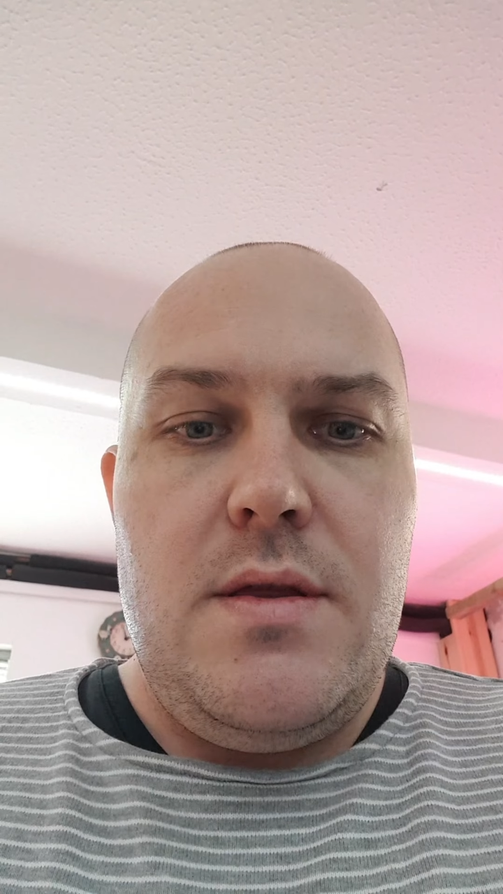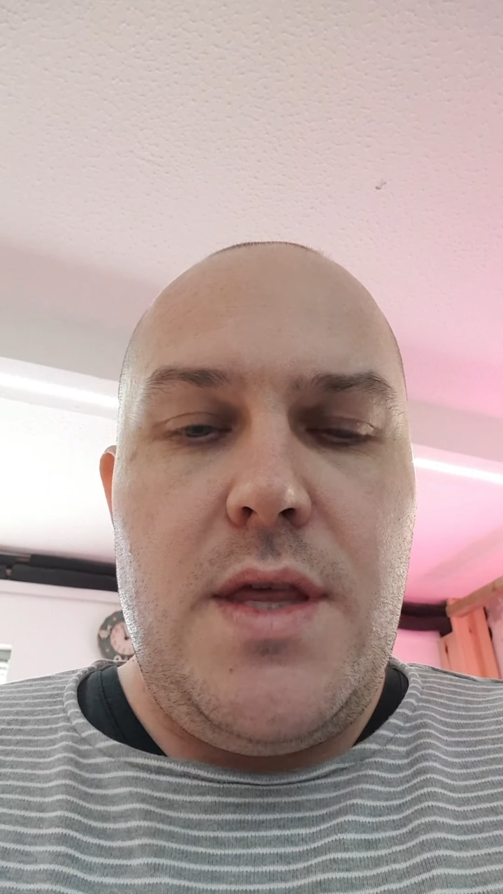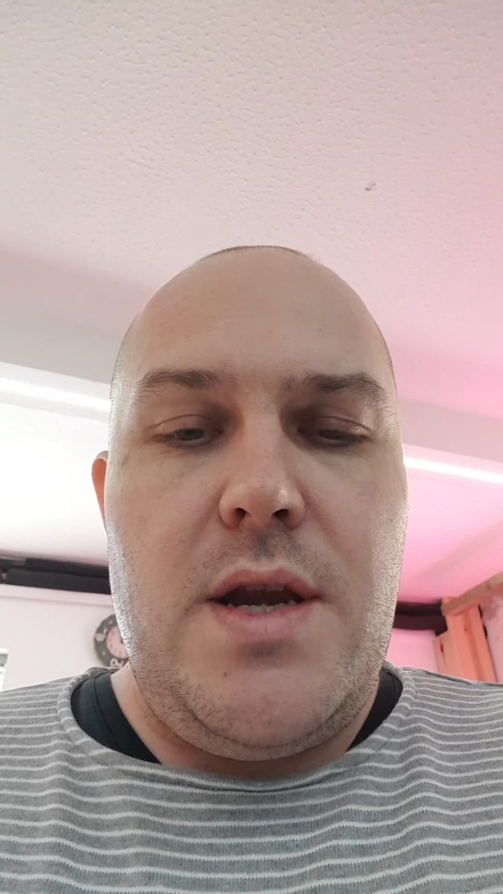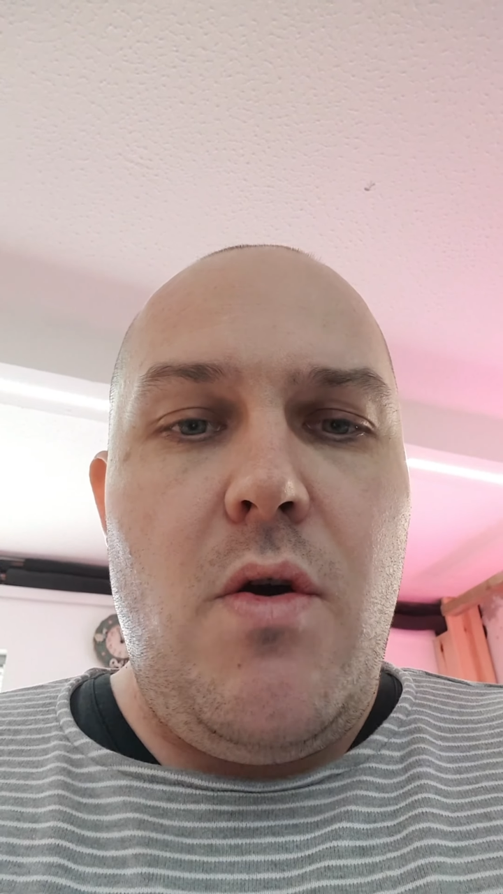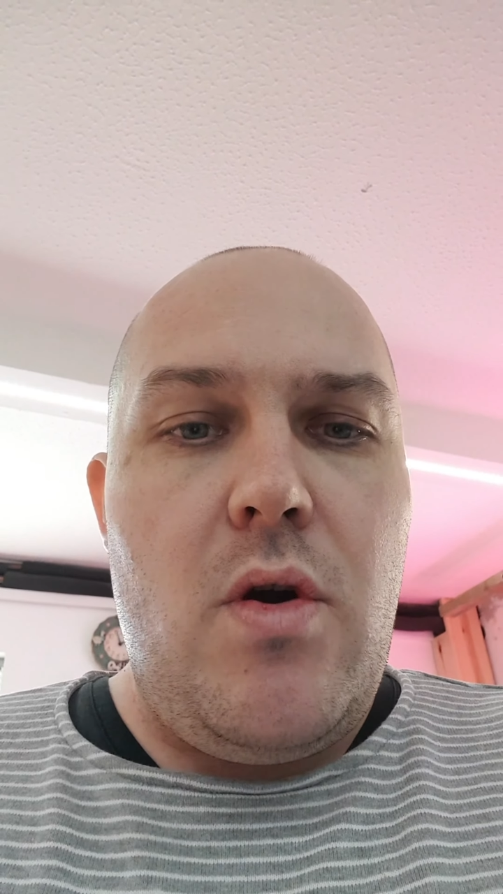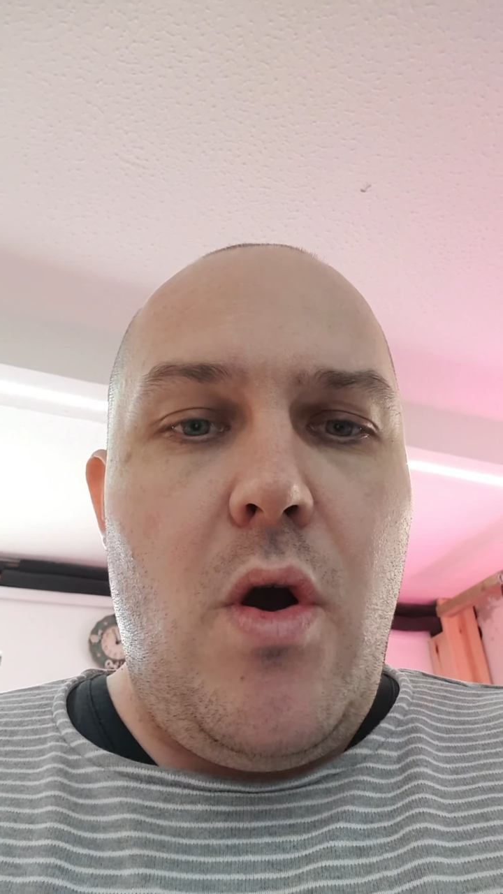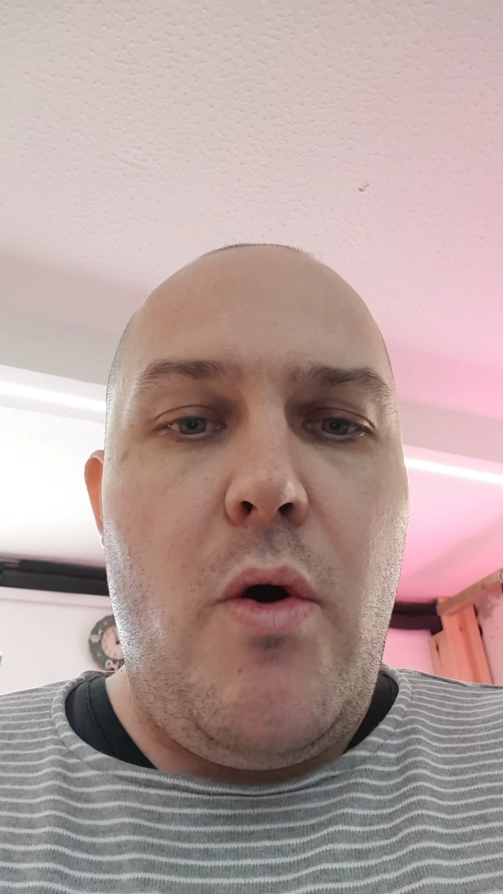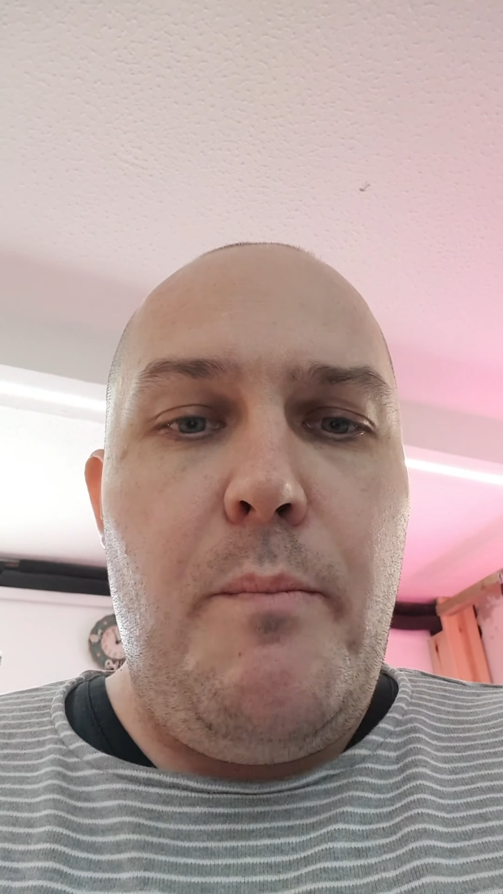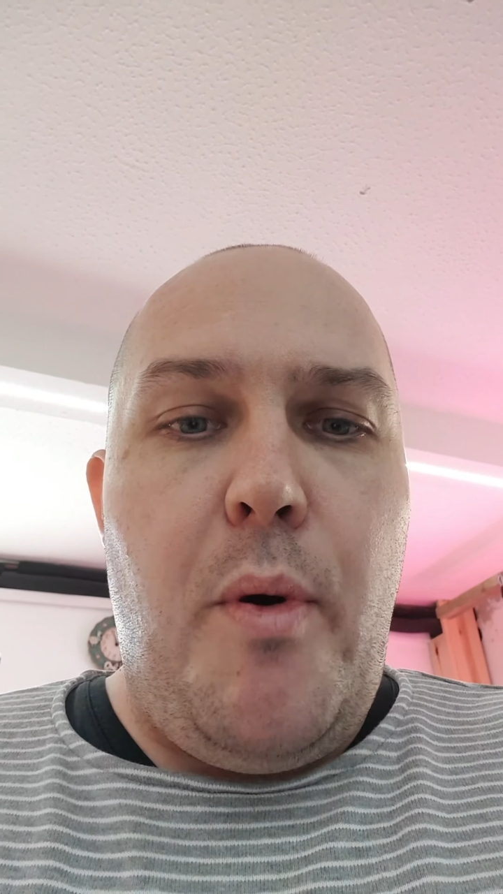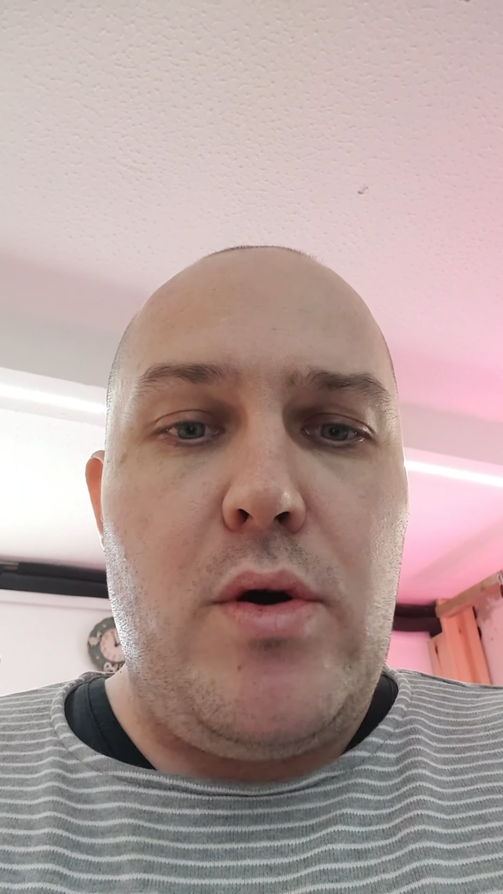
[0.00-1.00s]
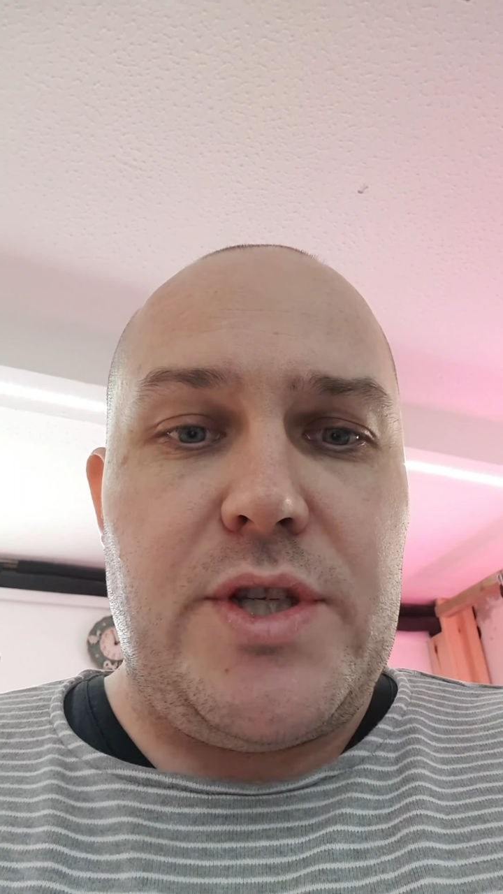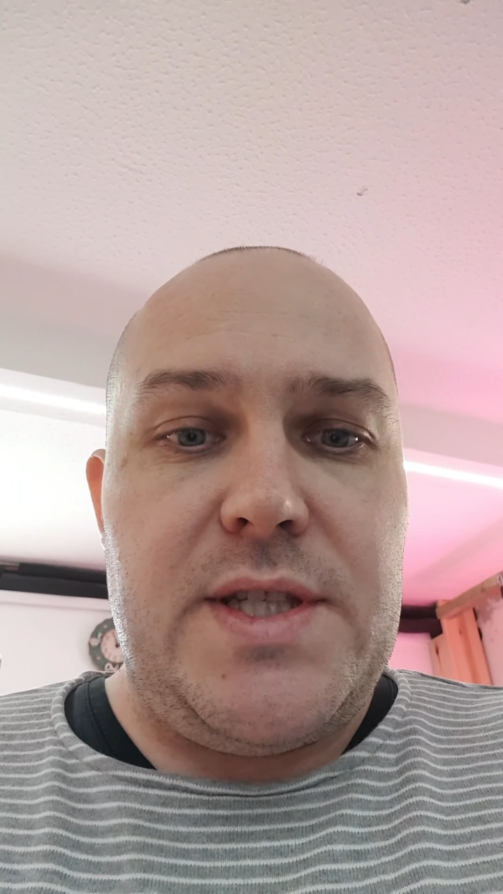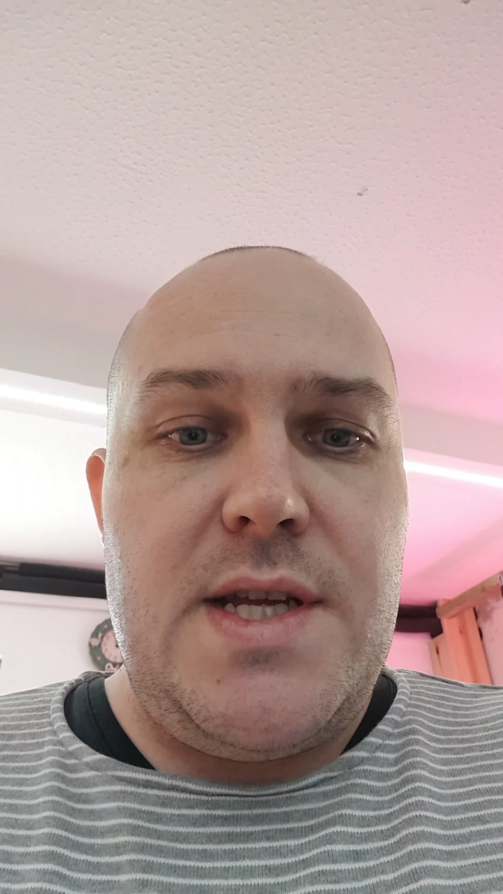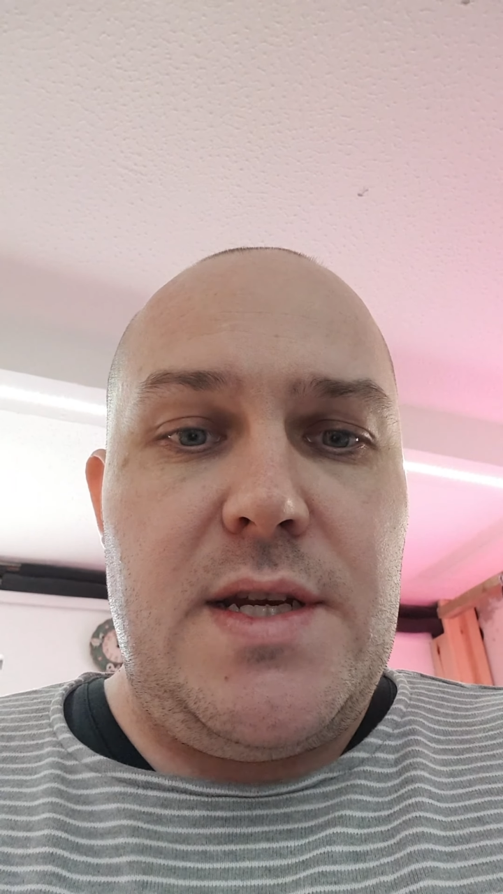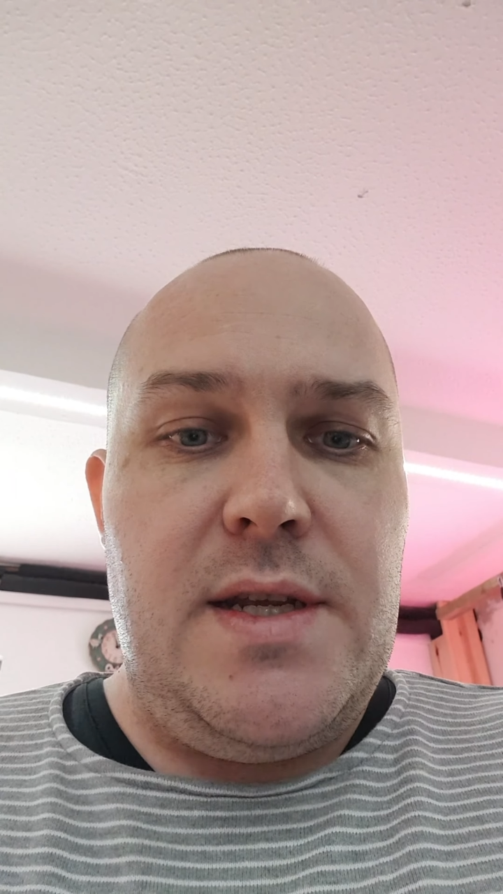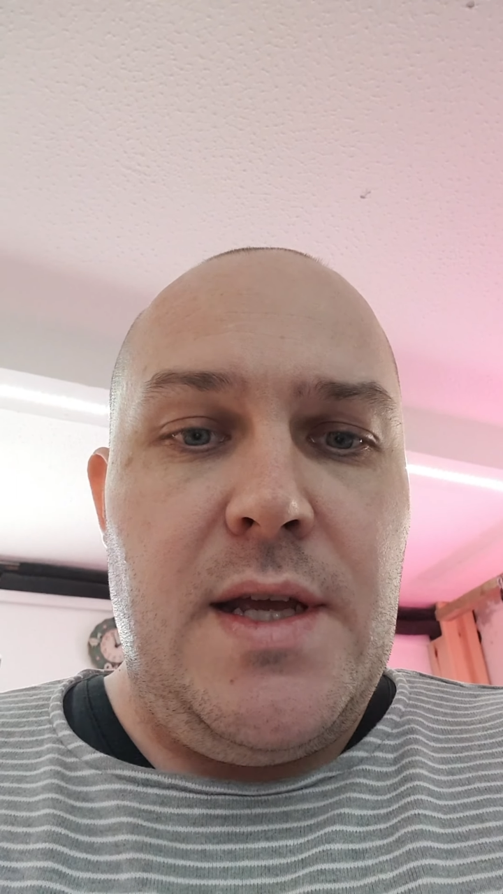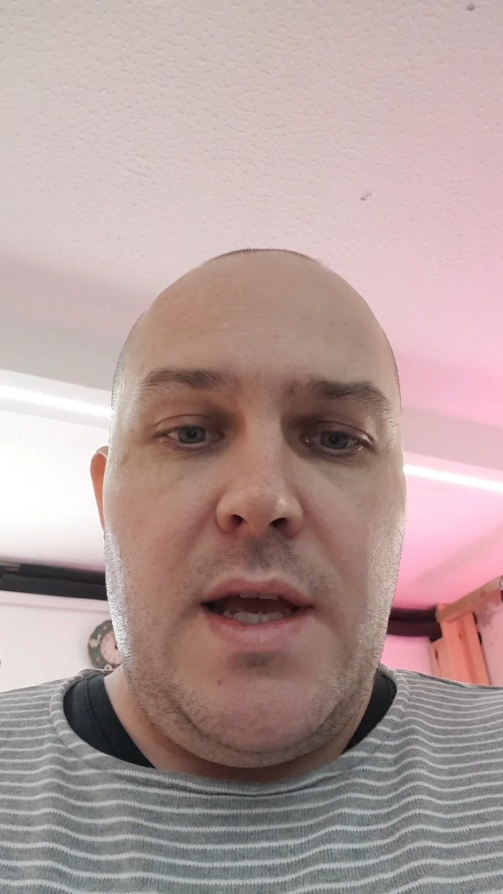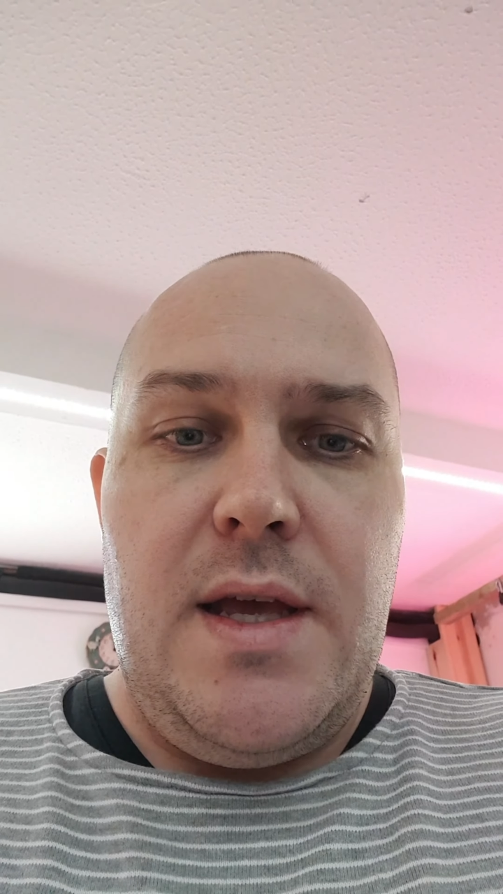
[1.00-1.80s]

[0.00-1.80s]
they're not composting